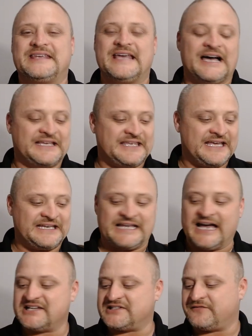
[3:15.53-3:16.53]
Again,
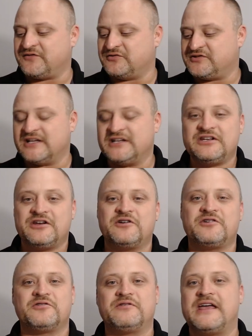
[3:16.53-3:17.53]
guys, if you didn't hear
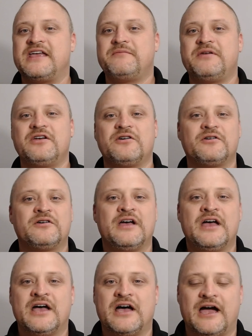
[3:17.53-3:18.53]
your name here,
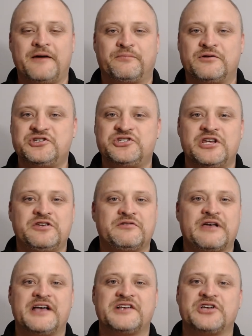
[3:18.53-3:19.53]
I appreciate you
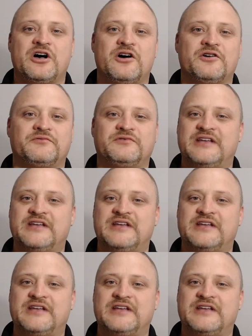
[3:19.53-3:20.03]
guys all.